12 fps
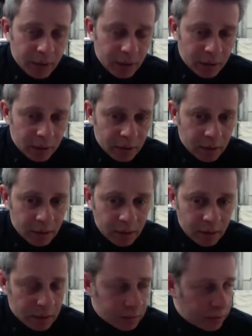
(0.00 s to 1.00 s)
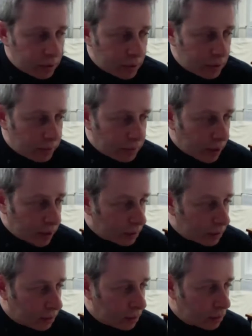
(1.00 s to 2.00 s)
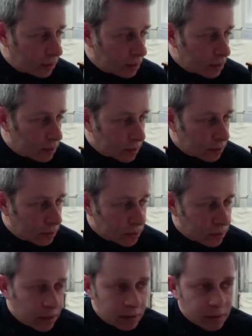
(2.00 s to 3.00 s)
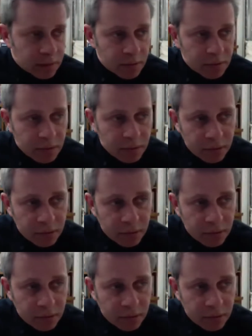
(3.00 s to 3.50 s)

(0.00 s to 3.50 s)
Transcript: I think in a purely practical and logistical sense,